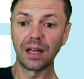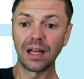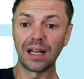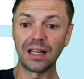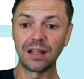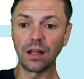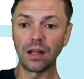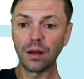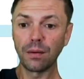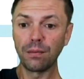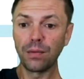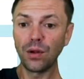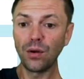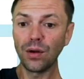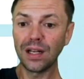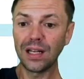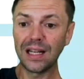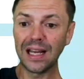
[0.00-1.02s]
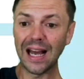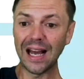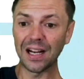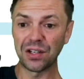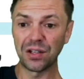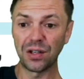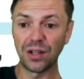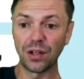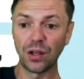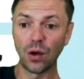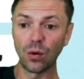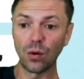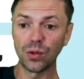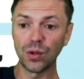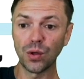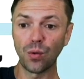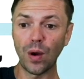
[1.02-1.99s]
and the immunity actually
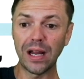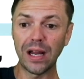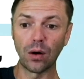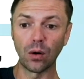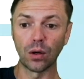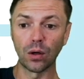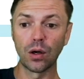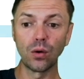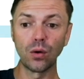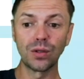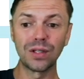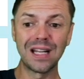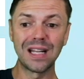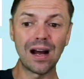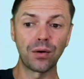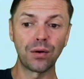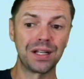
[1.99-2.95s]
goes away or goes down.